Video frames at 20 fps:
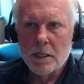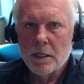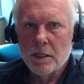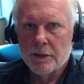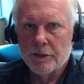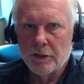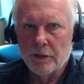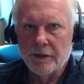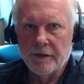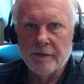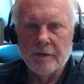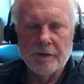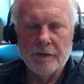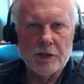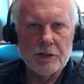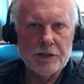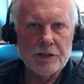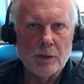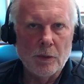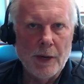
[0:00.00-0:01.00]
So even if
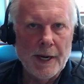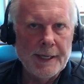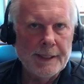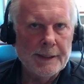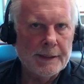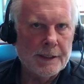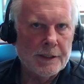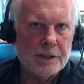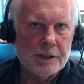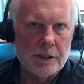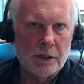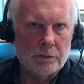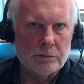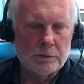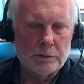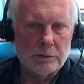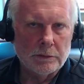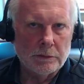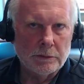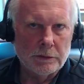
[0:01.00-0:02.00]
those are waiting lists, don't
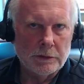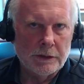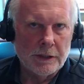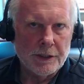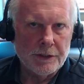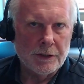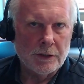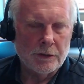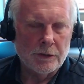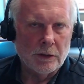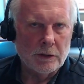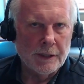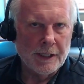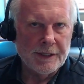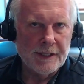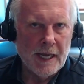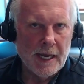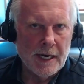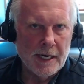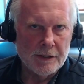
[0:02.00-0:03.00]
let
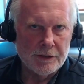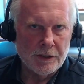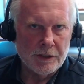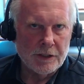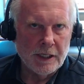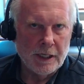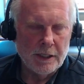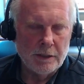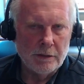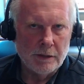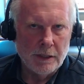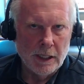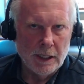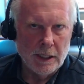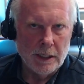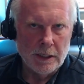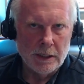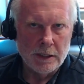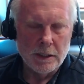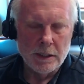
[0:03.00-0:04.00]
that hesitate you
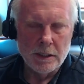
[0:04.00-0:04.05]
getting,